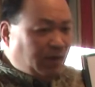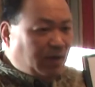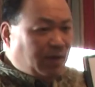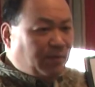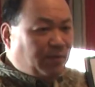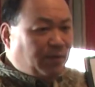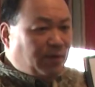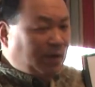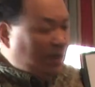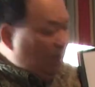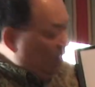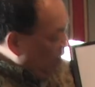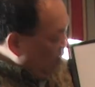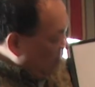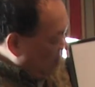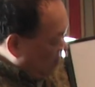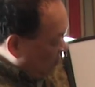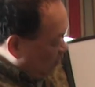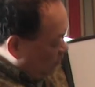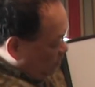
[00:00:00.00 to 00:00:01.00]
lip
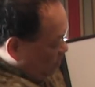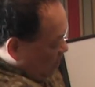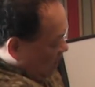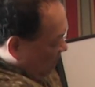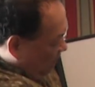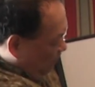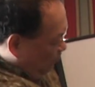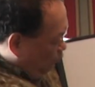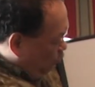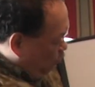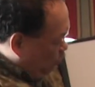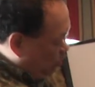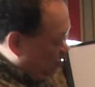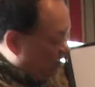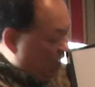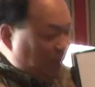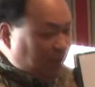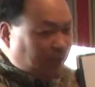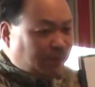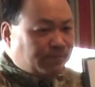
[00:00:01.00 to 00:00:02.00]
and the shaft
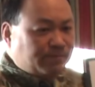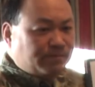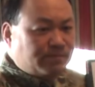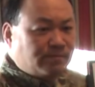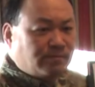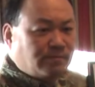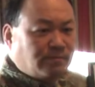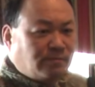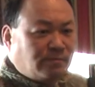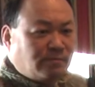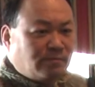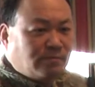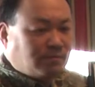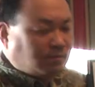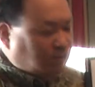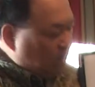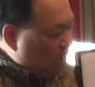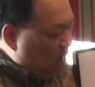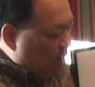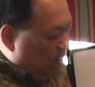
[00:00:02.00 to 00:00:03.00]
push in,
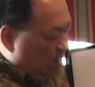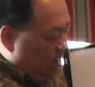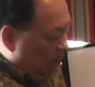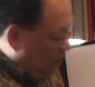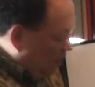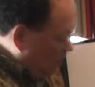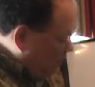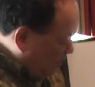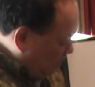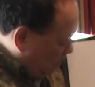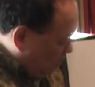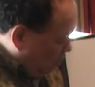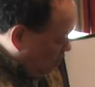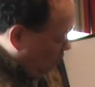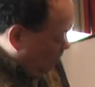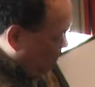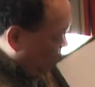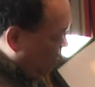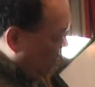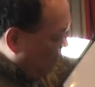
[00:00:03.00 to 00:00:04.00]
this is going
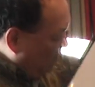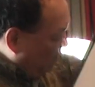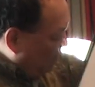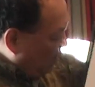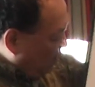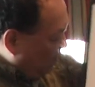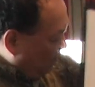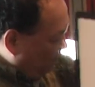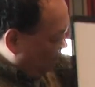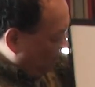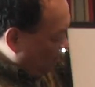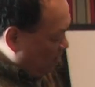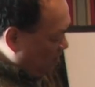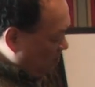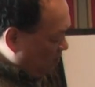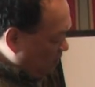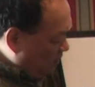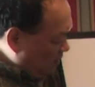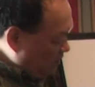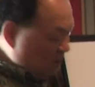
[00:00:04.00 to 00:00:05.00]
to behave like a
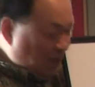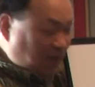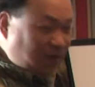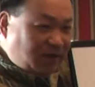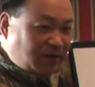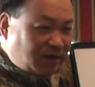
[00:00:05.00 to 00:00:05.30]
funnel, isn't it?